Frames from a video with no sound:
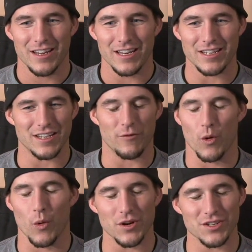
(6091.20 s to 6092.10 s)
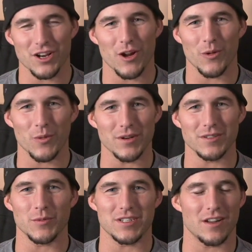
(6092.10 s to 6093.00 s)
he, of course,
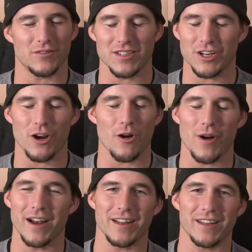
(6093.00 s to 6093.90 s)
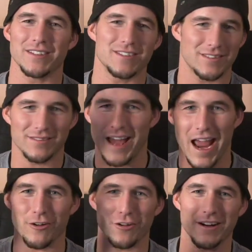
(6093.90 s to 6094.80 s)
when stuff doesn't go right, he gets
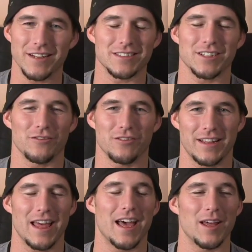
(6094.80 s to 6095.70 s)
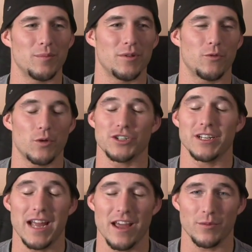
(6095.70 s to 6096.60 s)
angry and stuff like that. But
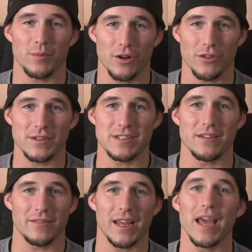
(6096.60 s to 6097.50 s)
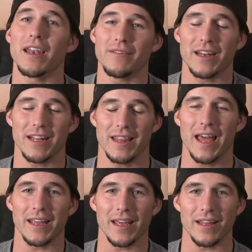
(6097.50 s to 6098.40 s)
fortunately, I haven't been on the receiving end of any of
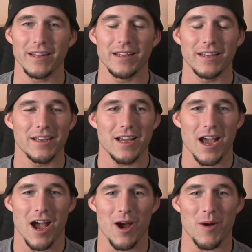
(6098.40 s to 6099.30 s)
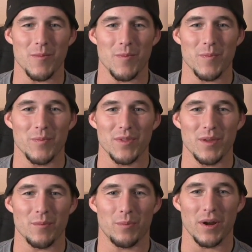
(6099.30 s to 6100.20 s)
that yet.
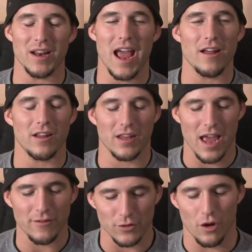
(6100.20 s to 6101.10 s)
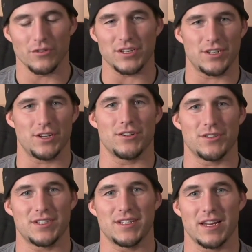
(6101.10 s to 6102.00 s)
But after all these years,
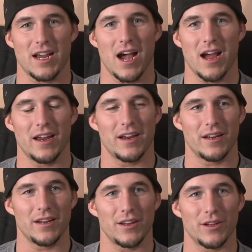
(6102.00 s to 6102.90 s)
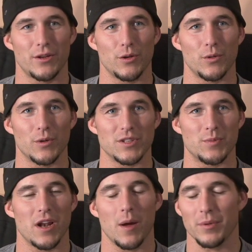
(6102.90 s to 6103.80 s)
to see a guy who has
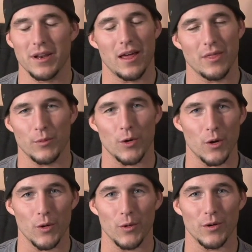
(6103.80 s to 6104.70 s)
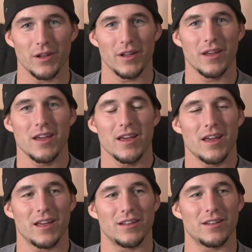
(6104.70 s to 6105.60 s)
been up and down the road
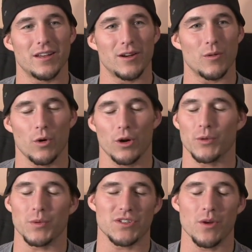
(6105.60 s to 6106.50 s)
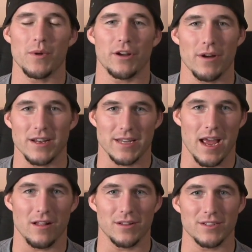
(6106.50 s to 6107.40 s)
and worked with so many great
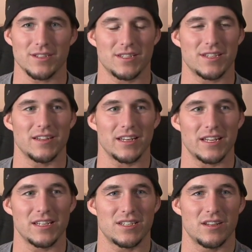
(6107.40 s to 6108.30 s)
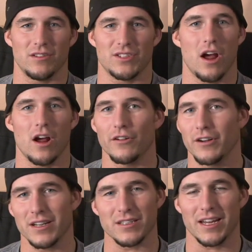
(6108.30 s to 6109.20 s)
talents, to see that he still is
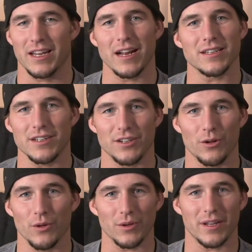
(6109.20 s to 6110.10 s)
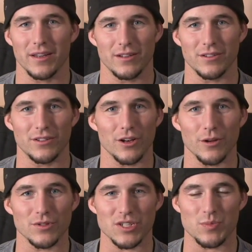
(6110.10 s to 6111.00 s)
hungry as an 18-year-old kid,
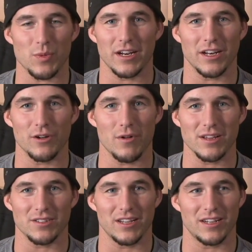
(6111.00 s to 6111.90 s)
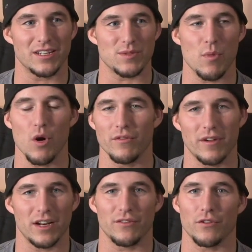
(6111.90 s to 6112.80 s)
just breaking into wrestling, is
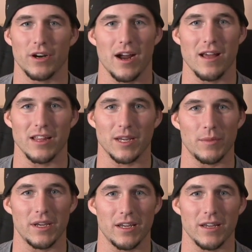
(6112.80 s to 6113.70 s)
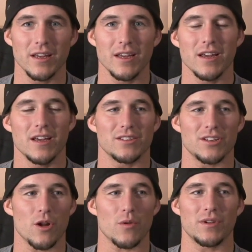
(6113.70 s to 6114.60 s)
motivating for a guy like me
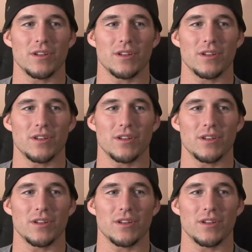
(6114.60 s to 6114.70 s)
to,